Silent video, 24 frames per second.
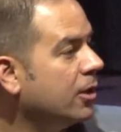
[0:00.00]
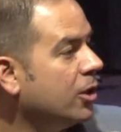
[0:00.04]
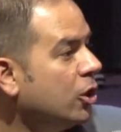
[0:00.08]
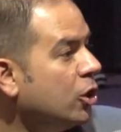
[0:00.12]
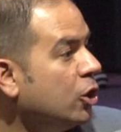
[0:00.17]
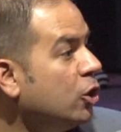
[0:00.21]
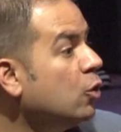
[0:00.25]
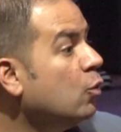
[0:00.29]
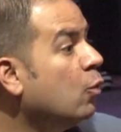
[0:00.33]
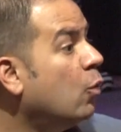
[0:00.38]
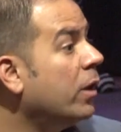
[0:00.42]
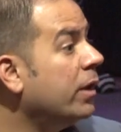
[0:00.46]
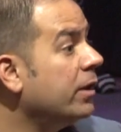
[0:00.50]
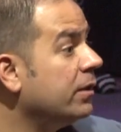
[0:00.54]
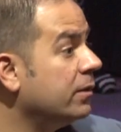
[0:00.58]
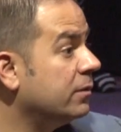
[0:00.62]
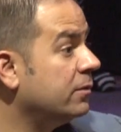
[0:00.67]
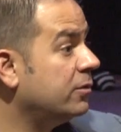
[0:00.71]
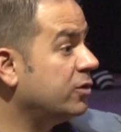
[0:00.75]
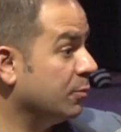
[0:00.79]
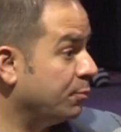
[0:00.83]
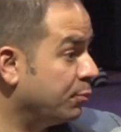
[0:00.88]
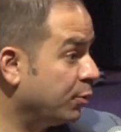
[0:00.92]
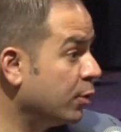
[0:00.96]
You want
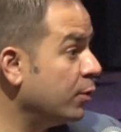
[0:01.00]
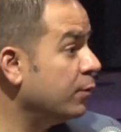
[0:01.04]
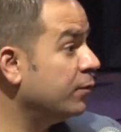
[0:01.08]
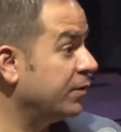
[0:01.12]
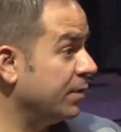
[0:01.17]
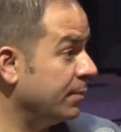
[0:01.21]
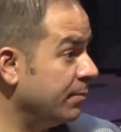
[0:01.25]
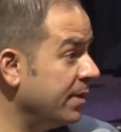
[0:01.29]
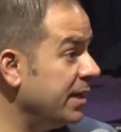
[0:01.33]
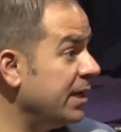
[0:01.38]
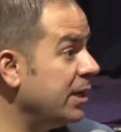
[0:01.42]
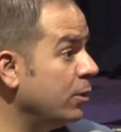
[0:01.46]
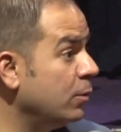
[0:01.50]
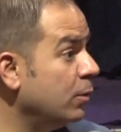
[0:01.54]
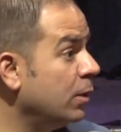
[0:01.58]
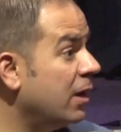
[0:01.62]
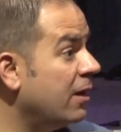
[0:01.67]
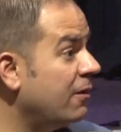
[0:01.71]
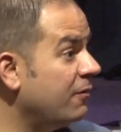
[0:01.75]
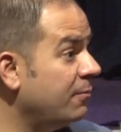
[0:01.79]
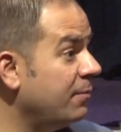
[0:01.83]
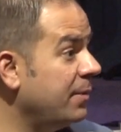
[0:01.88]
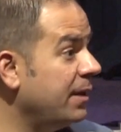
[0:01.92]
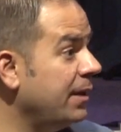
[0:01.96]
to prove to me you
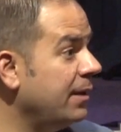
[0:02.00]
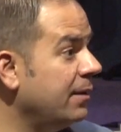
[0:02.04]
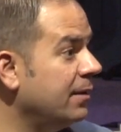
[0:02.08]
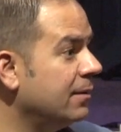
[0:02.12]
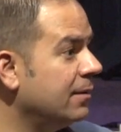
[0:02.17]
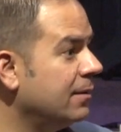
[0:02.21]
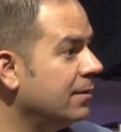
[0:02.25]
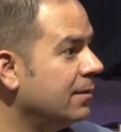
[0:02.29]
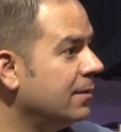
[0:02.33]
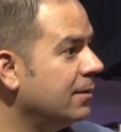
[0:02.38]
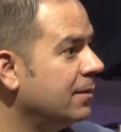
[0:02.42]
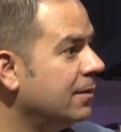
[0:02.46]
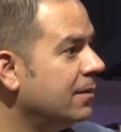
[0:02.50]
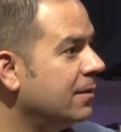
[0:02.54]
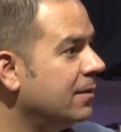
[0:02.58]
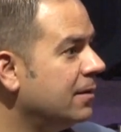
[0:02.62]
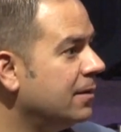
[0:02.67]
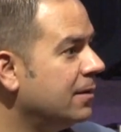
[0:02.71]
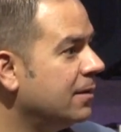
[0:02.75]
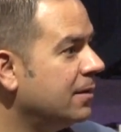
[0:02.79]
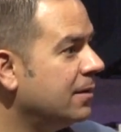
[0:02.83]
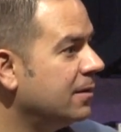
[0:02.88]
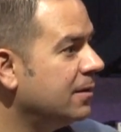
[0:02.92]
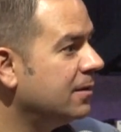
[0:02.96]
love me?
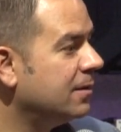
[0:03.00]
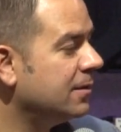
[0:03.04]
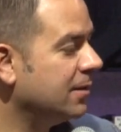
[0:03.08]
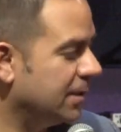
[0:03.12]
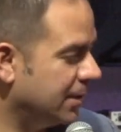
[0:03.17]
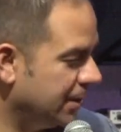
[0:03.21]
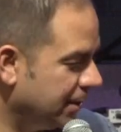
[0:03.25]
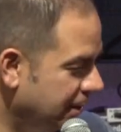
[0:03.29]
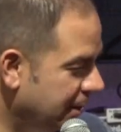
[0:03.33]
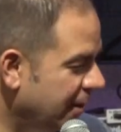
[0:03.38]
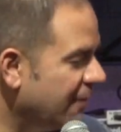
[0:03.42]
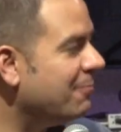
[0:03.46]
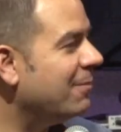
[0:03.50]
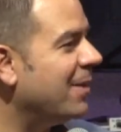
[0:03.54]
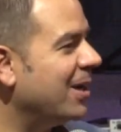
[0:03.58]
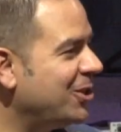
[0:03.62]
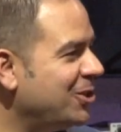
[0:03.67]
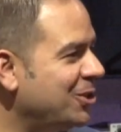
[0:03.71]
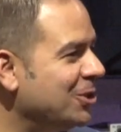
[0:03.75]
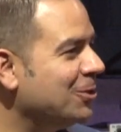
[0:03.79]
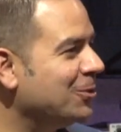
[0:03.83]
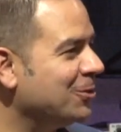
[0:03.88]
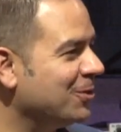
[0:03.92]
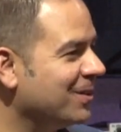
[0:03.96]
Love my
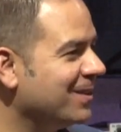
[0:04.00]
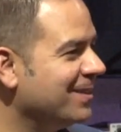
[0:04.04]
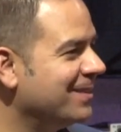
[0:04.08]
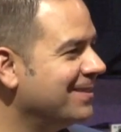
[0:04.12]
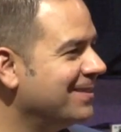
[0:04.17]
children.